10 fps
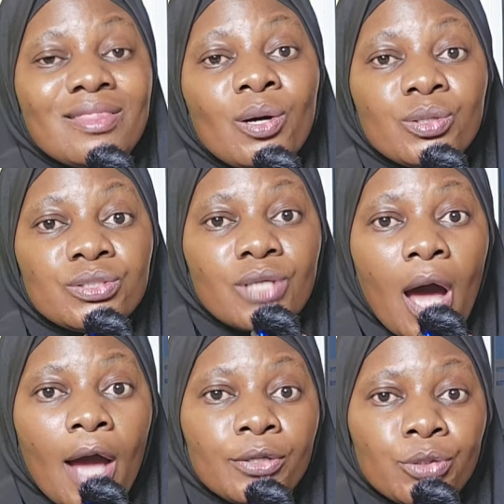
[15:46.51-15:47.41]
Those
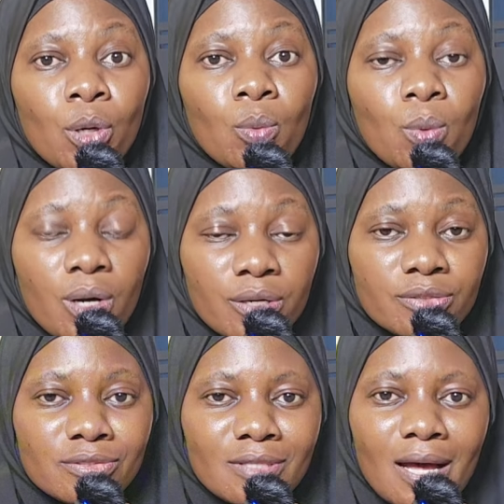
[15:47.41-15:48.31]
are your
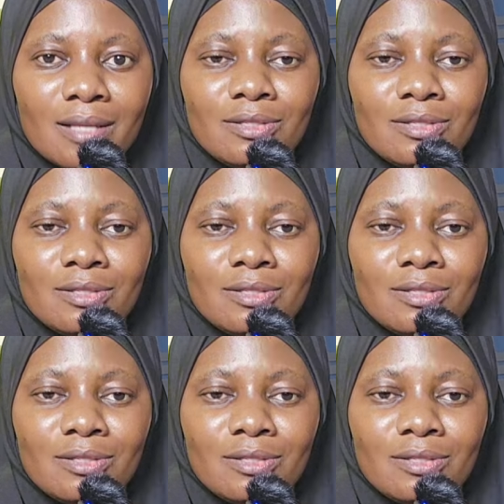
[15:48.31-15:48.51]
words.